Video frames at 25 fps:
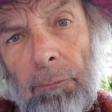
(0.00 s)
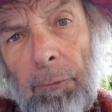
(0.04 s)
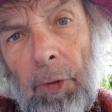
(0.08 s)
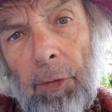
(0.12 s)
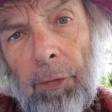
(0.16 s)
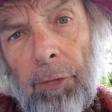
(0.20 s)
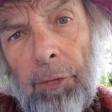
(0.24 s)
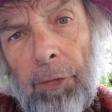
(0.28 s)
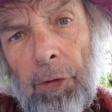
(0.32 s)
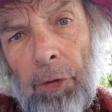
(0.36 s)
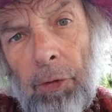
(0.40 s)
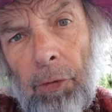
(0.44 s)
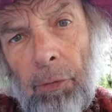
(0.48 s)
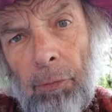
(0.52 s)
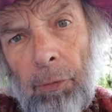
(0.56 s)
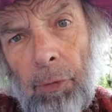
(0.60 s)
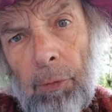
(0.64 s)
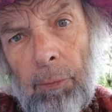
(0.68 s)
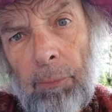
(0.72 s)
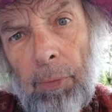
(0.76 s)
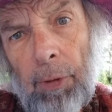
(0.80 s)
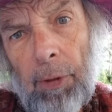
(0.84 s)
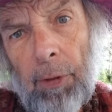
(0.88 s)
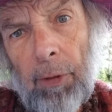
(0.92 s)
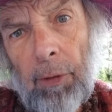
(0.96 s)
you
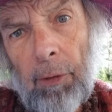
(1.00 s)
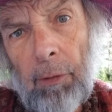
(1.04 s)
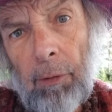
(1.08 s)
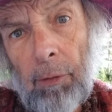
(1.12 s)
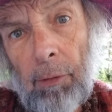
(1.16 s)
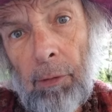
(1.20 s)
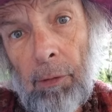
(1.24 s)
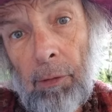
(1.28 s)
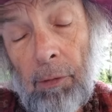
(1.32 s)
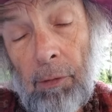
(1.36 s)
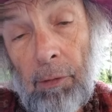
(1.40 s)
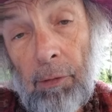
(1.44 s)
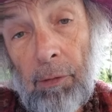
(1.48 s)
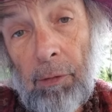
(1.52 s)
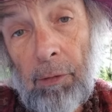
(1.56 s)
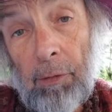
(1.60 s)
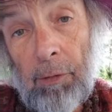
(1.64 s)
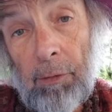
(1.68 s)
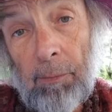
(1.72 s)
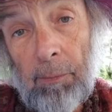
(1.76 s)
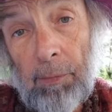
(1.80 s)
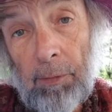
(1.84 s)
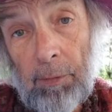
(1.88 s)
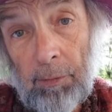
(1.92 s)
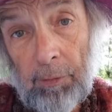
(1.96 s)
would be a
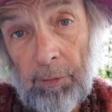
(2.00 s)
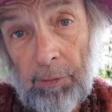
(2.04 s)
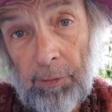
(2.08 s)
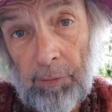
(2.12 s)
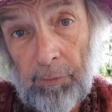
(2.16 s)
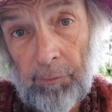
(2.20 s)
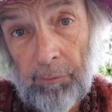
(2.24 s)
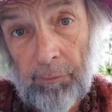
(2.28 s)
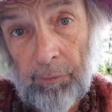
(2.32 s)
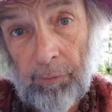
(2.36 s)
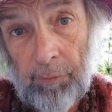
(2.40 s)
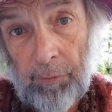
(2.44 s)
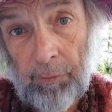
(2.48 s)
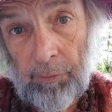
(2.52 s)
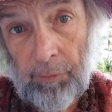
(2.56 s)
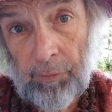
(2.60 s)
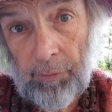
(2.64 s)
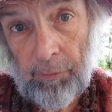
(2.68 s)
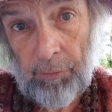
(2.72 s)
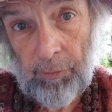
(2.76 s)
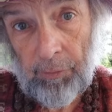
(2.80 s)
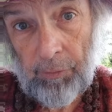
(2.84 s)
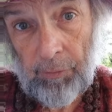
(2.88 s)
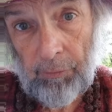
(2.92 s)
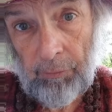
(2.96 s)
horrible
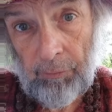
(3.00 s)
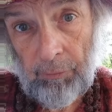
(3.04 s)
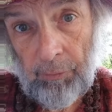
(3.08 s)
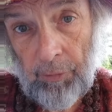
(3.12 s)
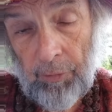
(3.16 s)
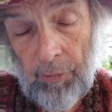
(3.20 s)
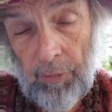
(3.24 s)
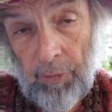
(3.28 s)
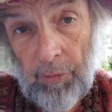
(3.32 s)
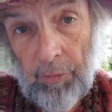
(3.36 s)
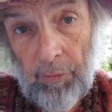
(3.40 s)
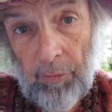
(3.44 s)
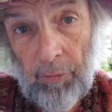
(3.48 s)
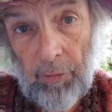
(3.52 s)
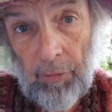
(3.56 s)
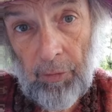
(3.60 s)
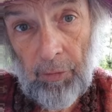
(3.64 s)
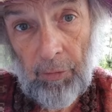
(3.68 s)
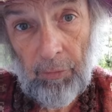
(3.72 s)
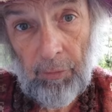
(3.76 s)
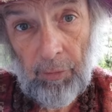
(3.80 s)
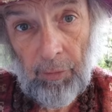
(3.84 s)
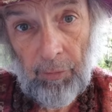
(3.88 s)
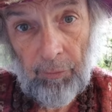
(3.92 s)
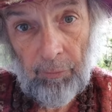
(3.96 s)
influence within the
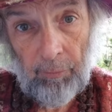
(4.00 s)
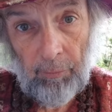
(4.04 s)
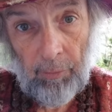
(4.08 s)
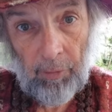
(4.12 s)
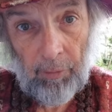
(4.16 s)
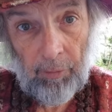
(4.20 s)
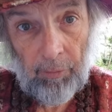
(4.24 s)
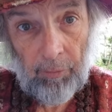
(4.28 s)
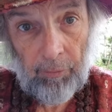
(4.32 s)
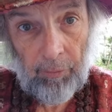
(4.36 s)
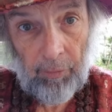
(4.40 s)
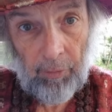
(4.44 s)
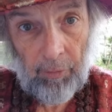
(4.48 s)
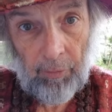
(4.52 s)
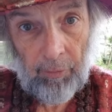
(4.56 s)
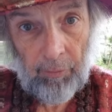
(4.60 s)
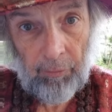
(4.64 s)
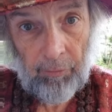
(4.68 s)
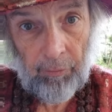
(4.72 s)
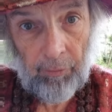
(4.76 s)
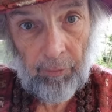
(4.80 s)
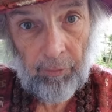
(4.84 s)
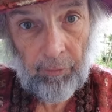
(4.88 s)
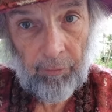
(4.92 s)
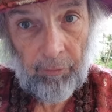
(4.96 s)
U.S. military
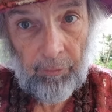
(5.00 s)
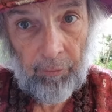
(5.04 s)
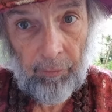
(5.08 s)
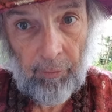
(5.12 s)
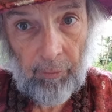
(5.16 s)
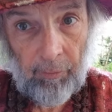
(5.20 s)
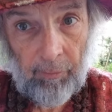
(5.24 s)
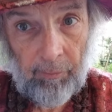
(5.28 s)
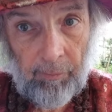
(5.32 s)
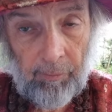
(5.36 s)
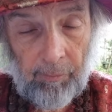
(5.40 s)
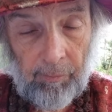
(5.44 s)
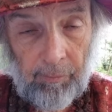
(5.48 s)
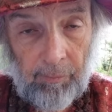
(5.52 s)
system.